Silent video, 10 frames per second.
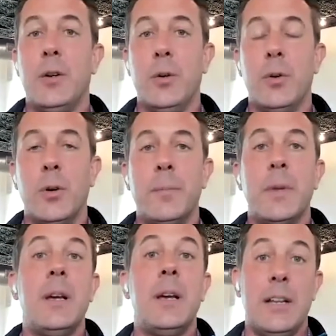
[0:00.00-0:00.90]
Google
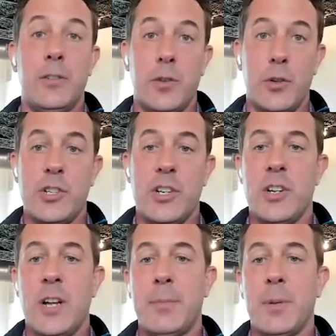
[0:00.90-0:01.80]
and search
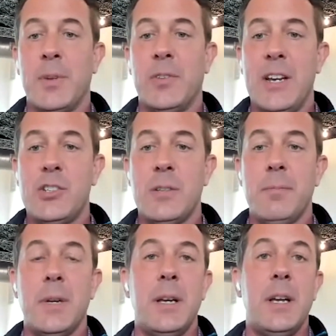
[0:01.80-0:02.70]
engine optimization,